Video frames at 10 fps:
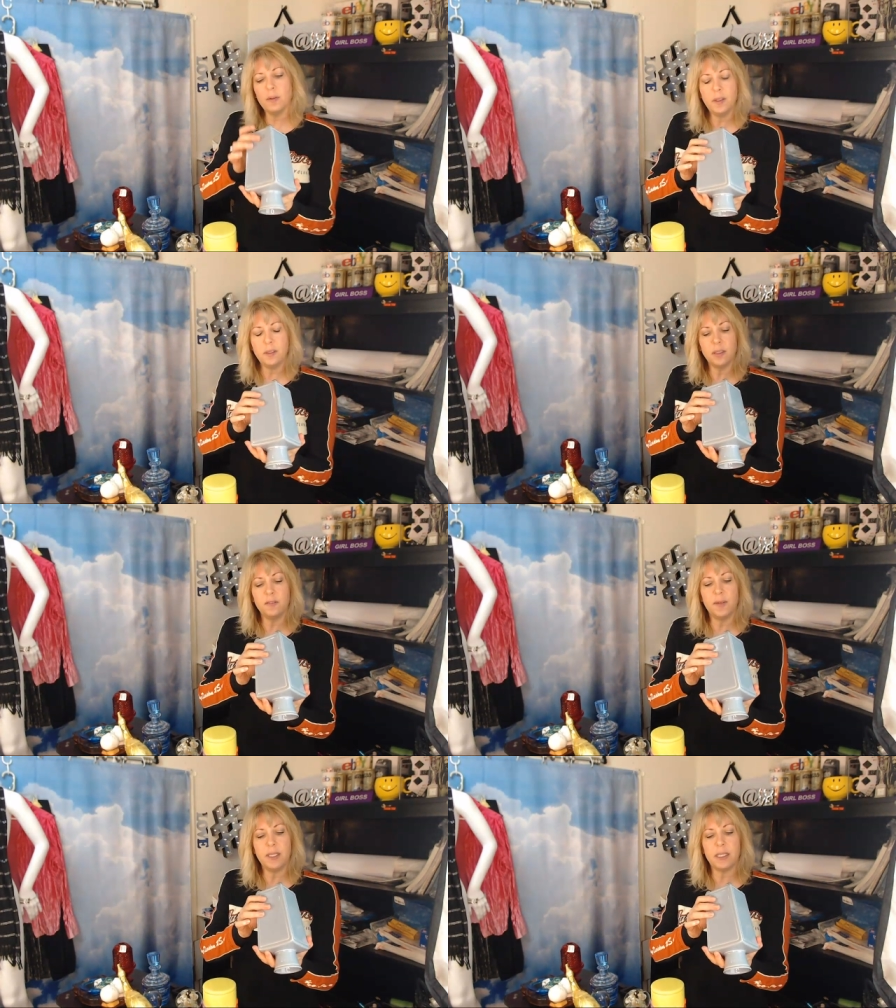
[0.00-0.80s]
this
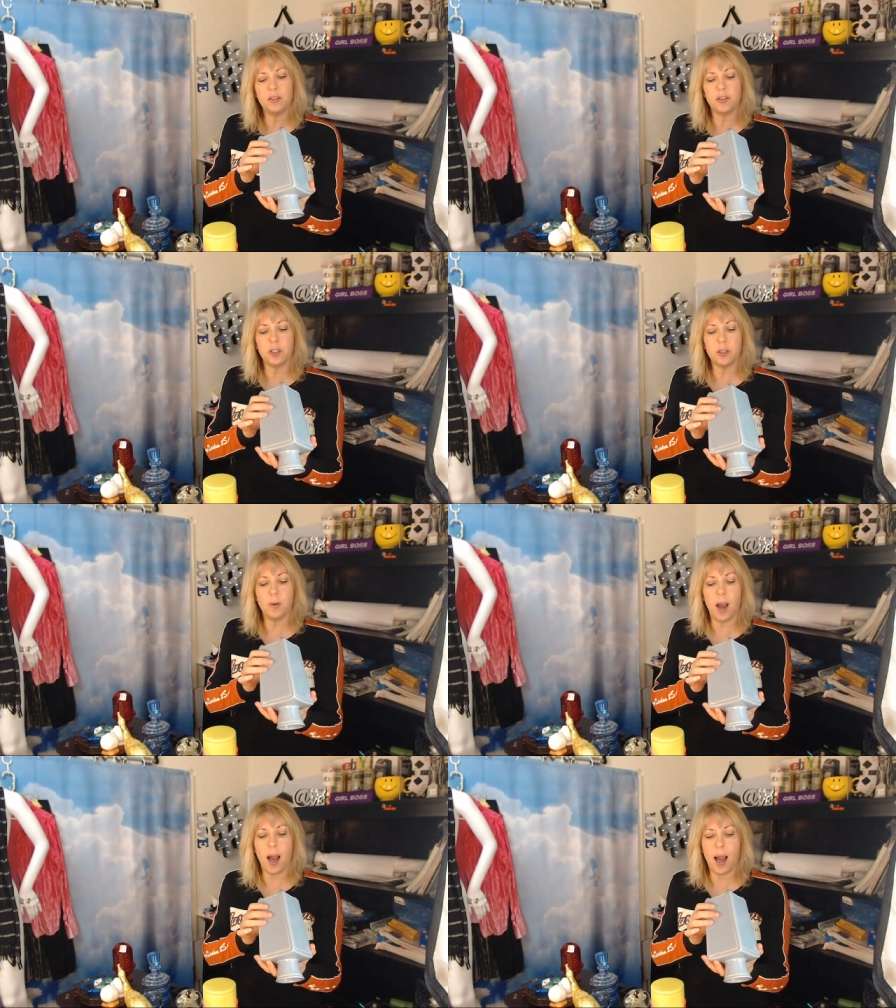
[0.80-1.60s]
is vintage
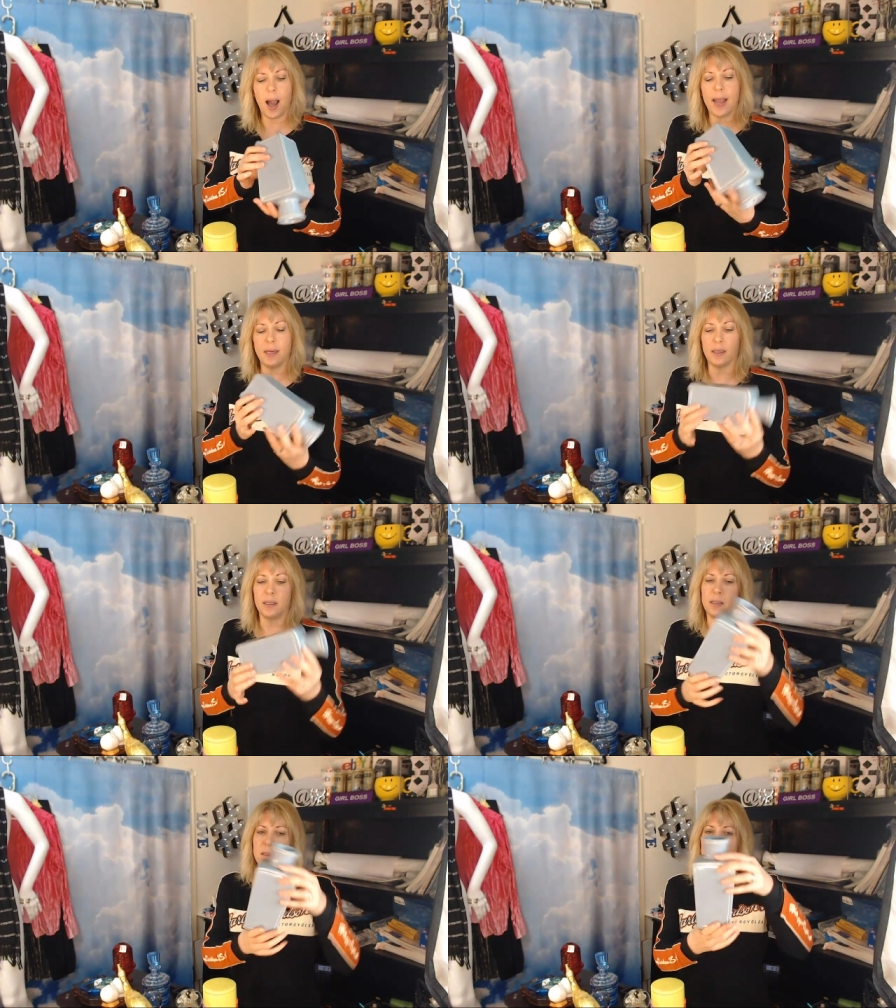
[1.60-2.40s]
to Hyalyn.